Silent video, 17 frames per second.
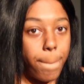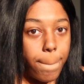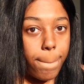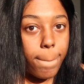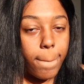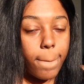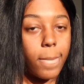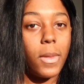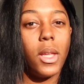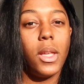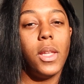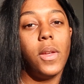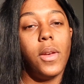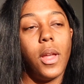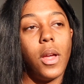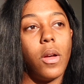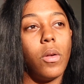
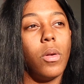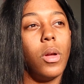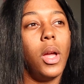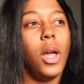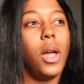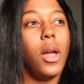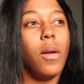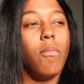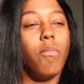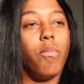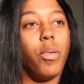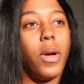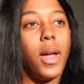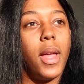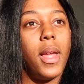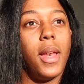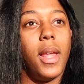you know,
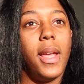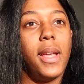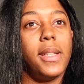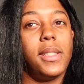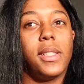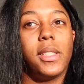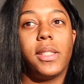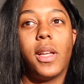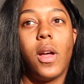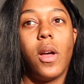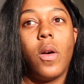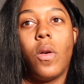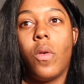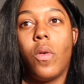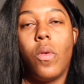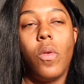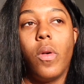but it's
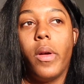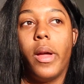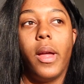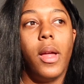so,